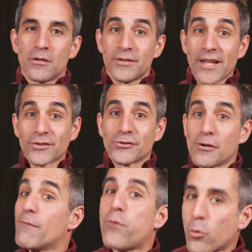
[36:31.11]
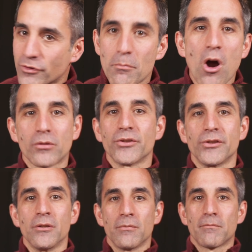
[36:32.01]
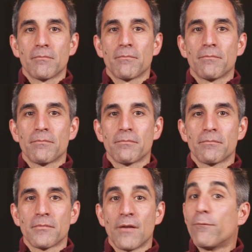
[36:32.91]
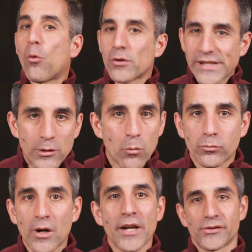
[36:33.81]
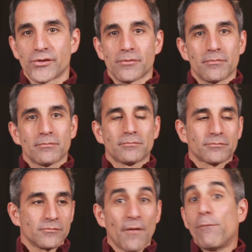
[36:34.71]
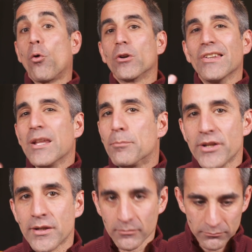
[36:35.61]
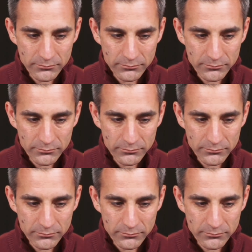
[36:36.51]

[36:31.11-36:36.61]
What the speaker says: Yes, for democracy, for equal rights, for liberty,